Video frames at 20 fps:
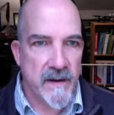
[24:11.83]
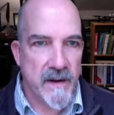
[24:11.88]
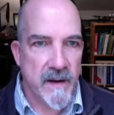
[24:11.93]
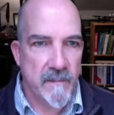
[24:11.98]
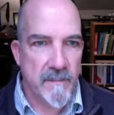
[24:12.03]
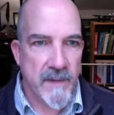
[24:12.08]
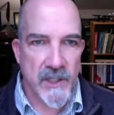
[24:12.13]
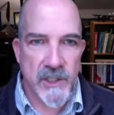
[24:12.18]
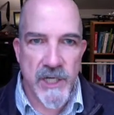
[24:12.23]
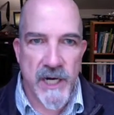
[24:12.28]

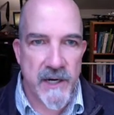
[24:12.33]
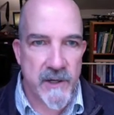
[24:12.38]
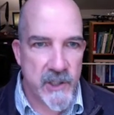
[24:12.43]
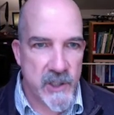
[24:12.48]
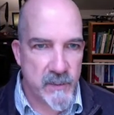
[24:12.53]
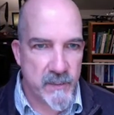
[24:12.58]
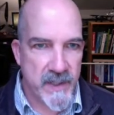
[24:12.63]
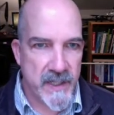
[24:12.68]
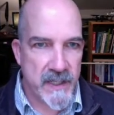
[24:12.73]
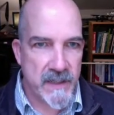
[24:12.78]
much higher
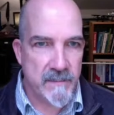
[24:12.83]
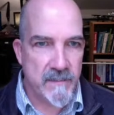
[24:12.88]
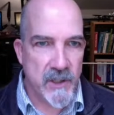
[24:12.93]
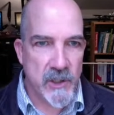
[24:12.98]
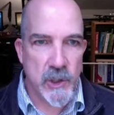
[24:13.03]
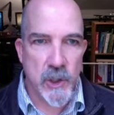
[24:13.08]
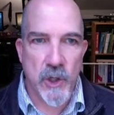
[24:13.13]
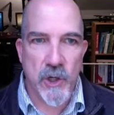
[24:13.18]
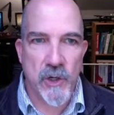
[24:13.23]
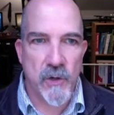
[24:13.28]
speed,
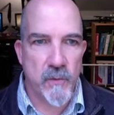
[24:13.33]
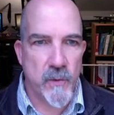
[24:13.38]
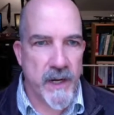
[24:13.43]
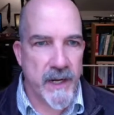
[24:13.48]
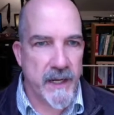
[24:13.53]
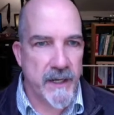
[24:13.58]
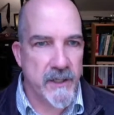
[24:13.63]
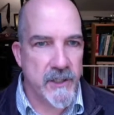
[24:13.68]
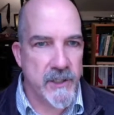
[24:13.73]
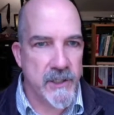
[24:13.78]
much longer
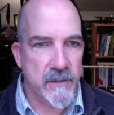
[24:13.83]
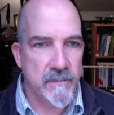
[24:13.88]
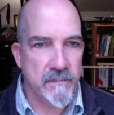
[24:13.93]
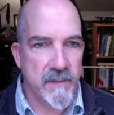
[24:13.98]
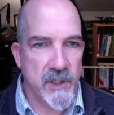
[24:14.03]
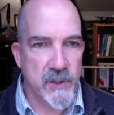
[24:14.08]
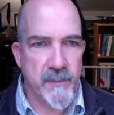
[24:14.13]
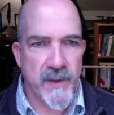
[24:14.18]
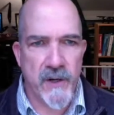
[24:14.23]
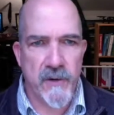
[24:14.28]
range,
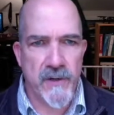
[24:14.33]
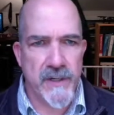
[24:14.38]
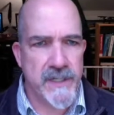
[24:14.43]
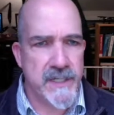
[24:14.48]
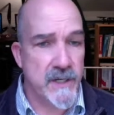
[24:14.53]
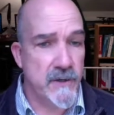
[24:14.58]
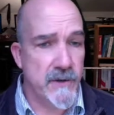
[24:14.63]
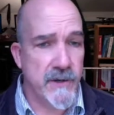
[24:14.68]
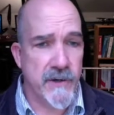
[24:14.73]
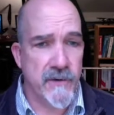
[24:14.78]
much better
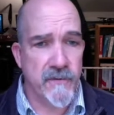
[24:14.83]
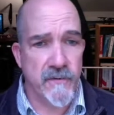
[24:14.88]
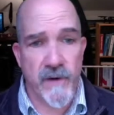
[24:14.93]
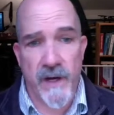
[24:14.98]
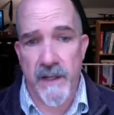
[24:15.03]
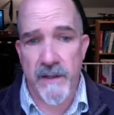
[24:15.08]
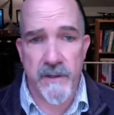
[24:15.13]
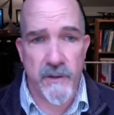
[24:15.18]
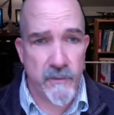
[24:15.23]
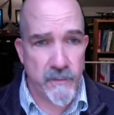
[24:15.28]
interior
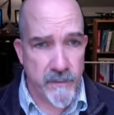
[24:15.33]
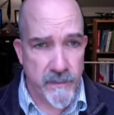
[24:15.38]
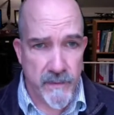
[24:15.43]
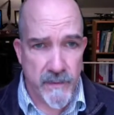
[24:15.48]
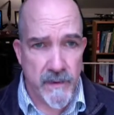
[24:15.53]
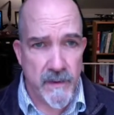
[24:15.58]
volume.